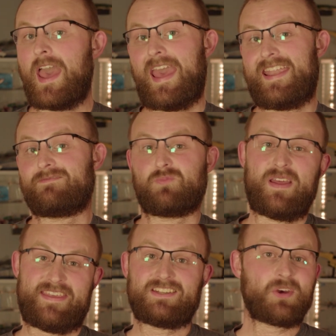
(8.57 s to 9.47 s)
and
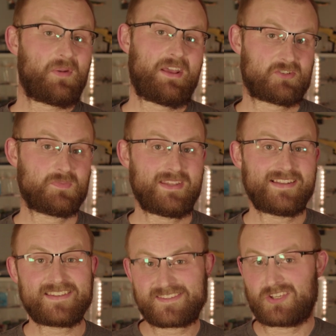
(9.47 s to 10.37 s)
when they turn out to be
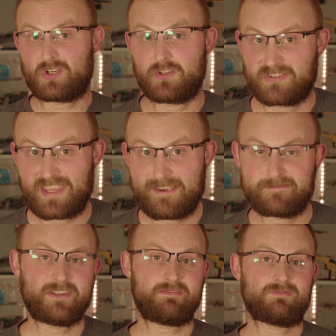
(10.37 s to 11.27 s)
less than God's
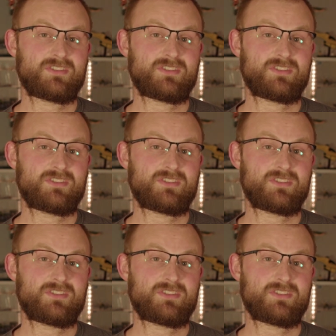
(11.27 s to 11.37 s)
gift and